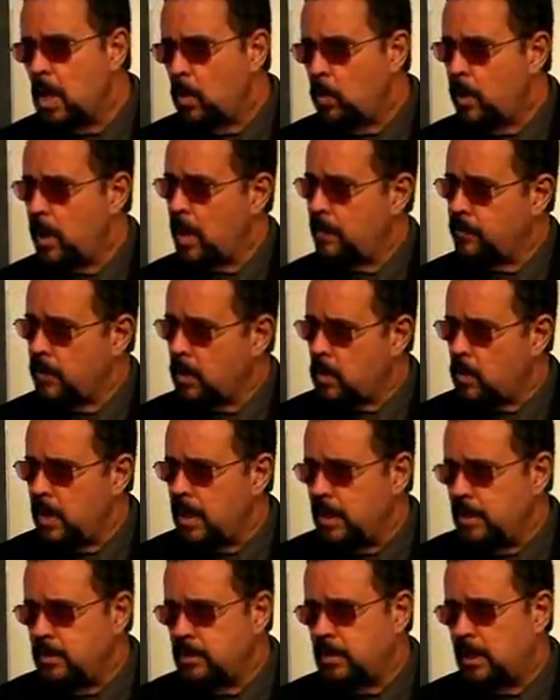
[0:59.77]
We have a
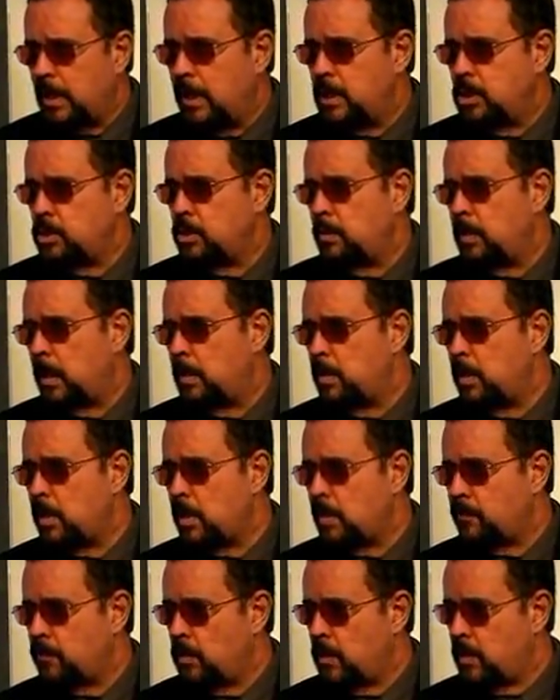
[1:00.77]
great installation by
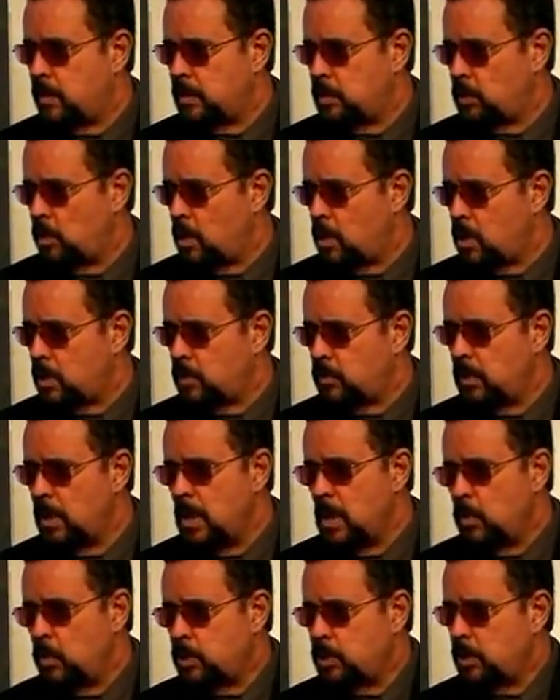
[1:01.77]
Miraflores Locks,
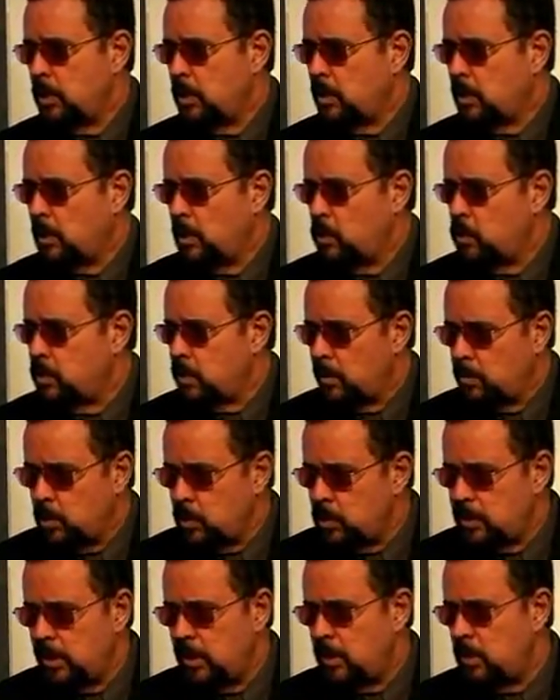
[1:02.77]
which includes a
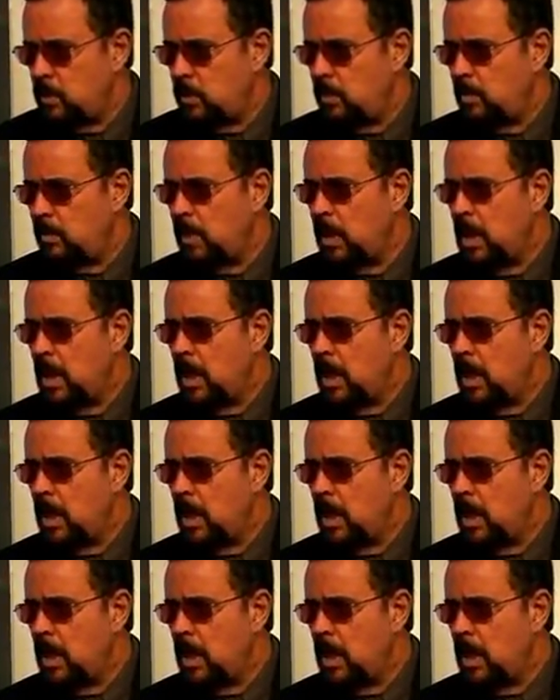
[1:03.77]
museum,